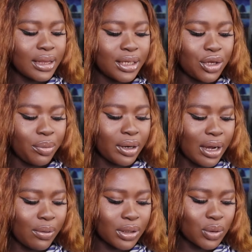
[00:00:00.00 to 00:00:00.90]
The deal
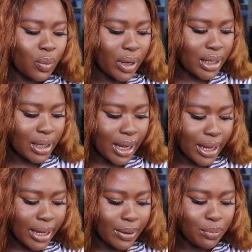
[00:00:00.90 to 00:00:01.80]
breaker was when
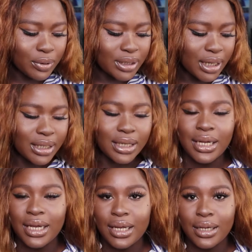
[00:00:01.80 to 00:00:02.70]
I posted
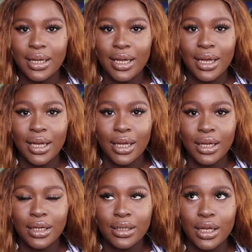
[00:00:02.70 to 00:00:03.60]
a
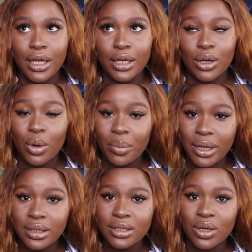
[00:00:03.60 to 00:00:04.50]

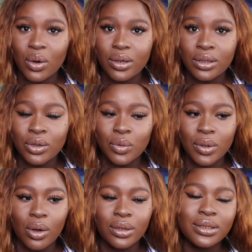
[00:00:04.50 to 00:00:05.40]
comment on
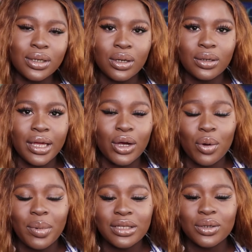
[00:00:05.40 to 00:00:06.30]

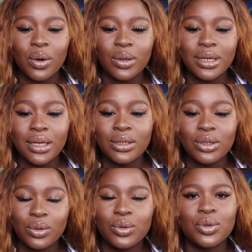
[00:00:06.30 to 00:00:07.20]

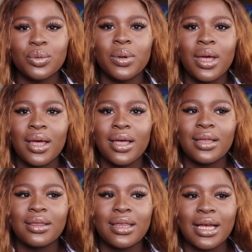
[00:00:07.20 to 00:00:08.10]
YouTube
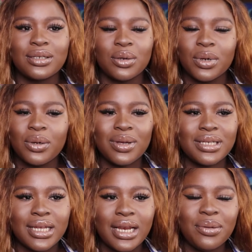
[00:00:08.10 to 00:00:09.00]
that somebody
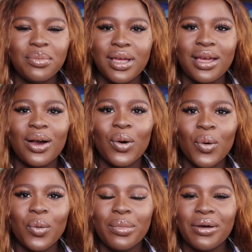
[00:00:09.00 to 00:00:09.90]
was telling me,
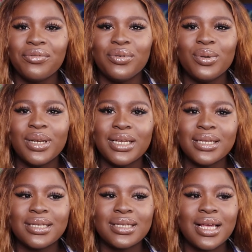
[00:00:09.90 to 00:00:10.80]
"Oh, my food
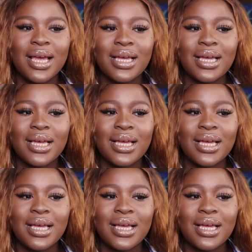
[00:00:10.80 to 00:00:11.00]
is